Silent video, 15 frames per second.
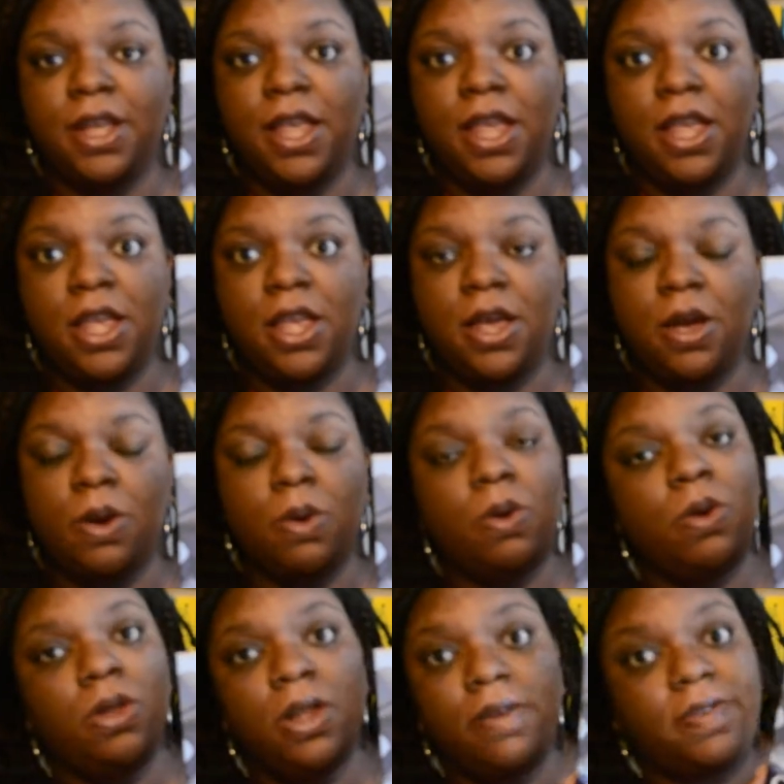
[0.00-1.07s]
a
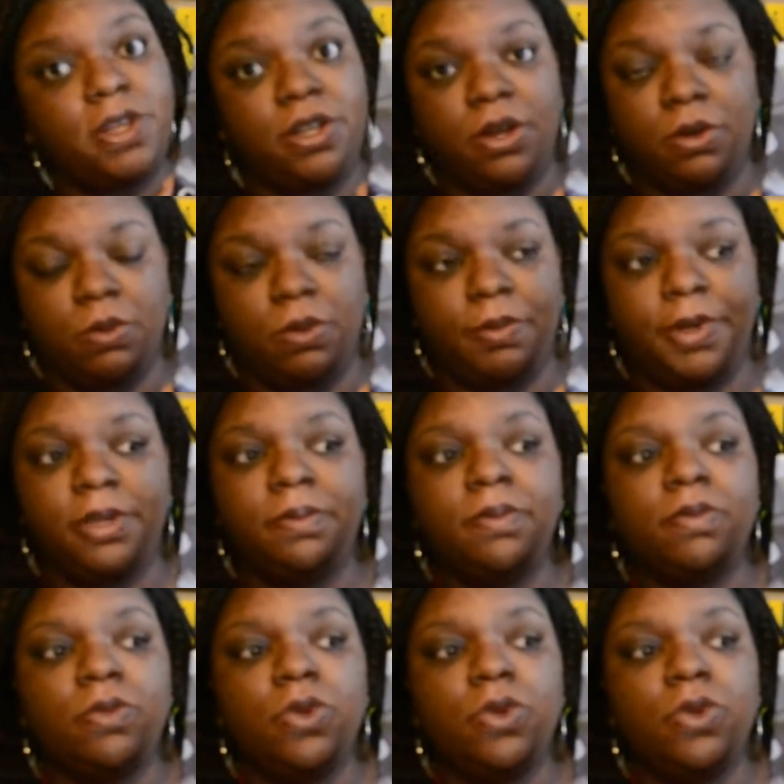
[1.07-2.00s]
lovely young woman.